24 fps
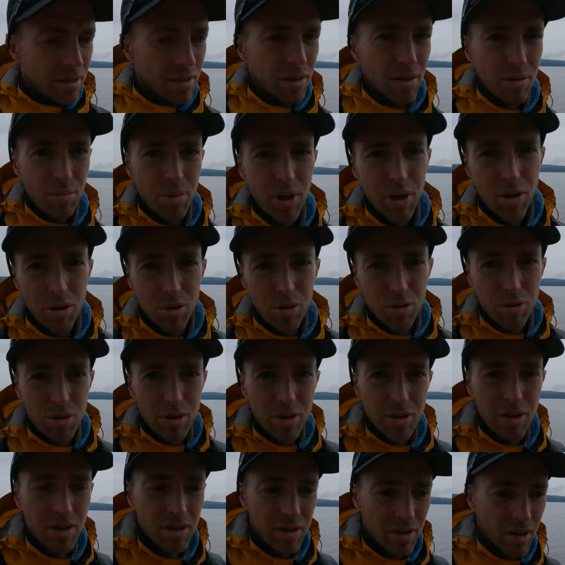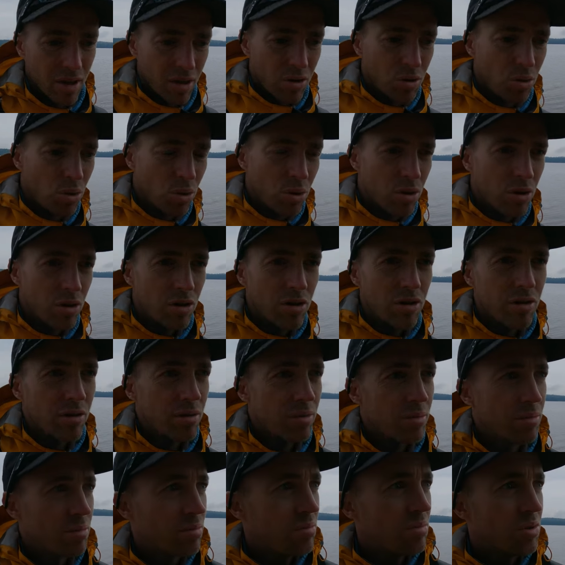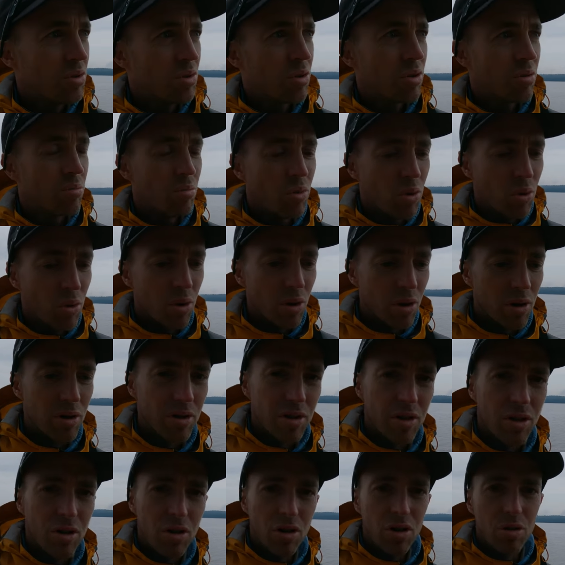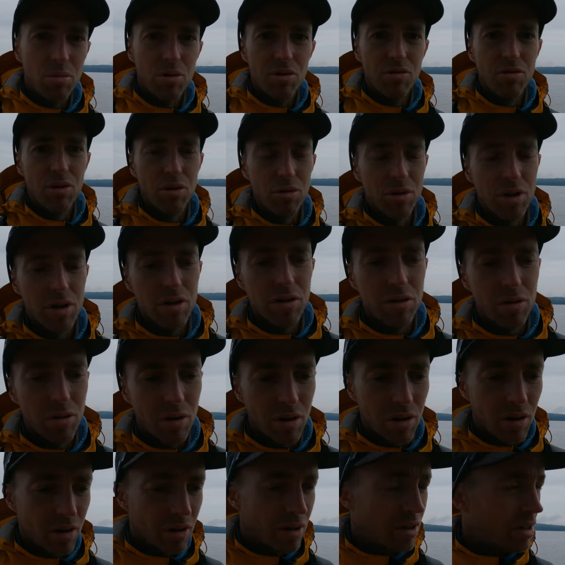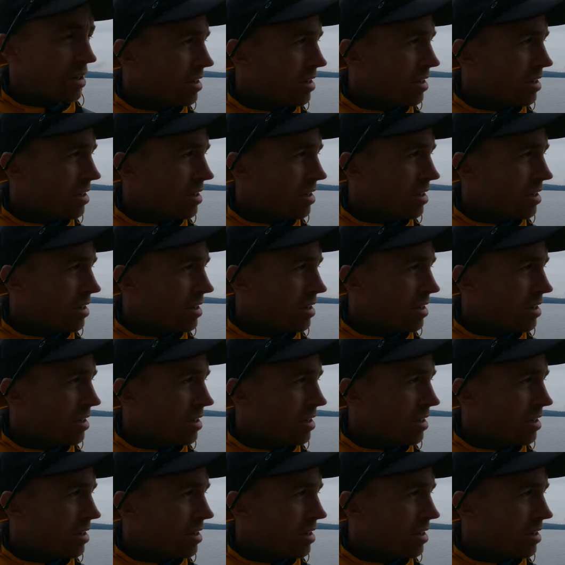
about a quarter or more to go before we get to our